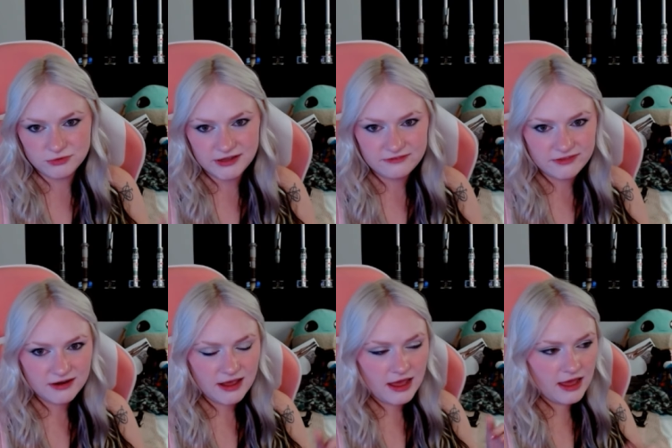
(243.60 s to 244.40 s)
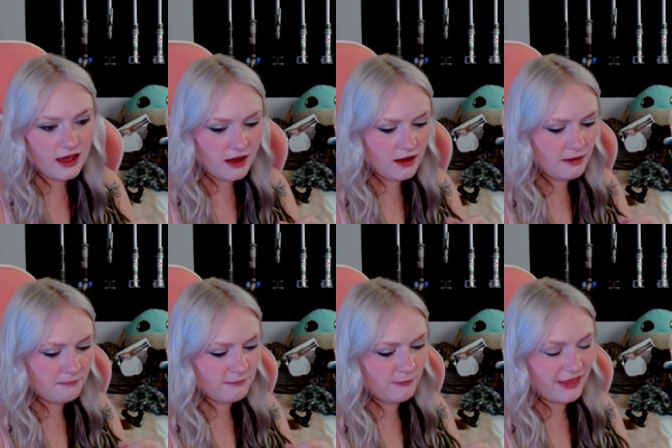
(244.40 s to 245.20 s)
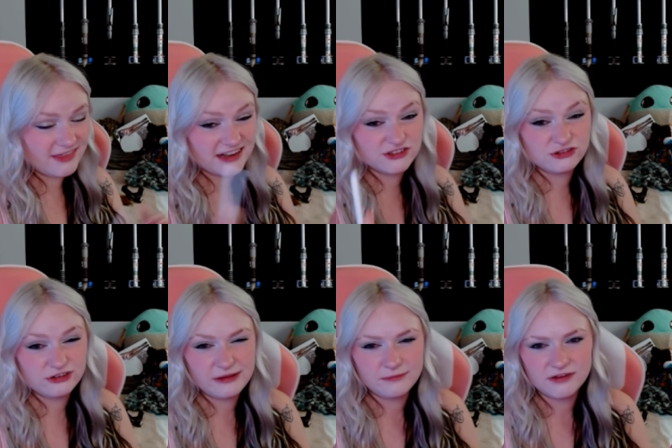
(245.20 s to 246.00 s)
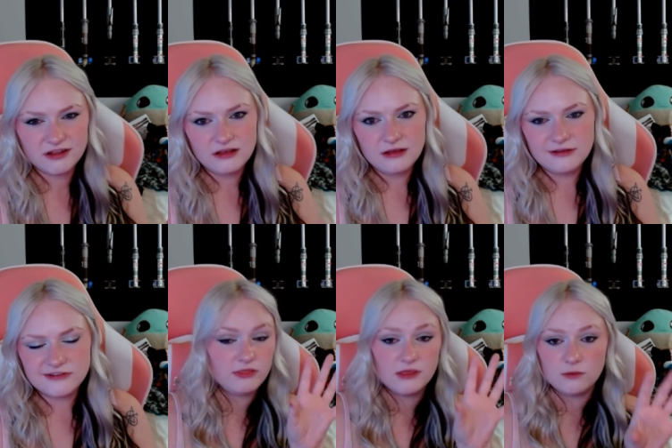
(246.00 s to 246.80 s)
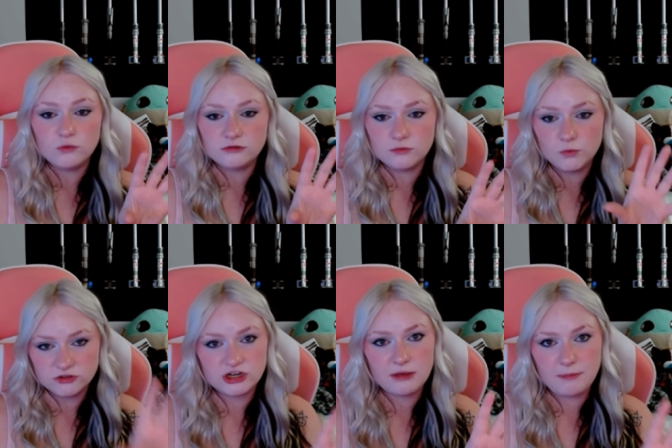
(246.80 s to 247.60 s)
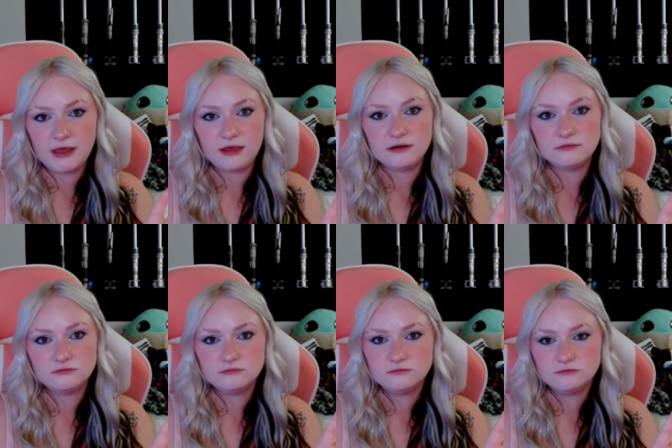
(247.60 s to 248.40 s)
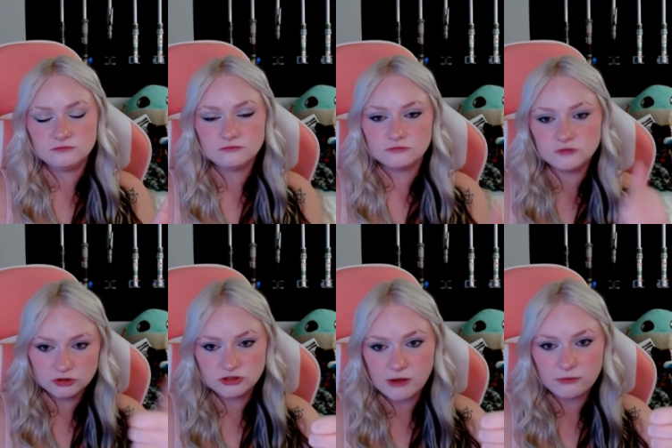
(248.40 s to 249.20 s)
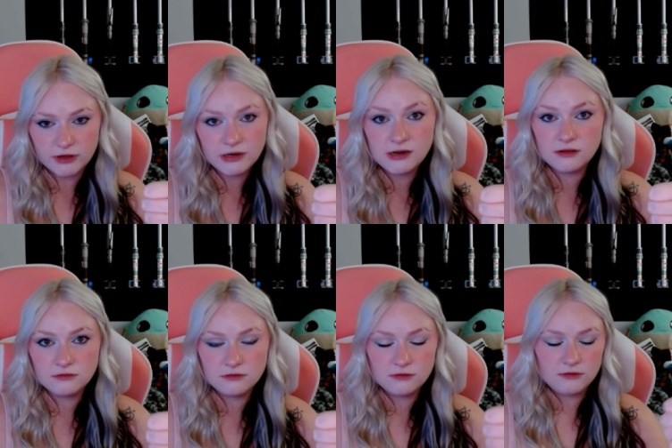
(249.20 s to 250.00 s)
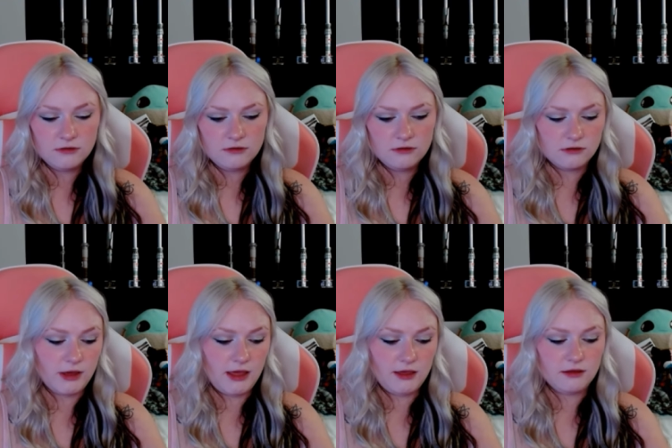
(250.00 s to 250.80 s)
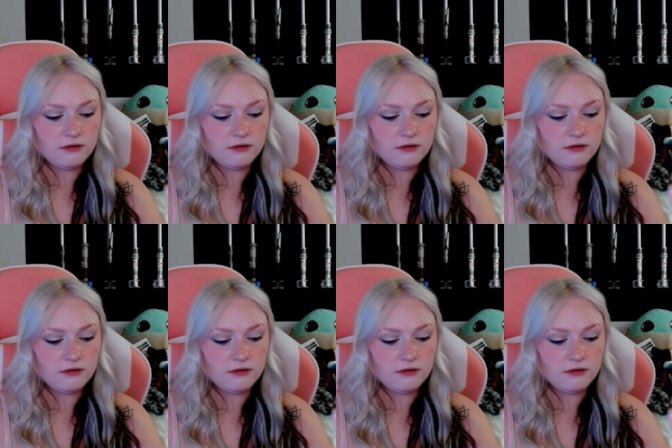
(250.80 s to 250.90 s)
plan for the day. And then I streamed, and then we'll check back in. Sound good? Okay.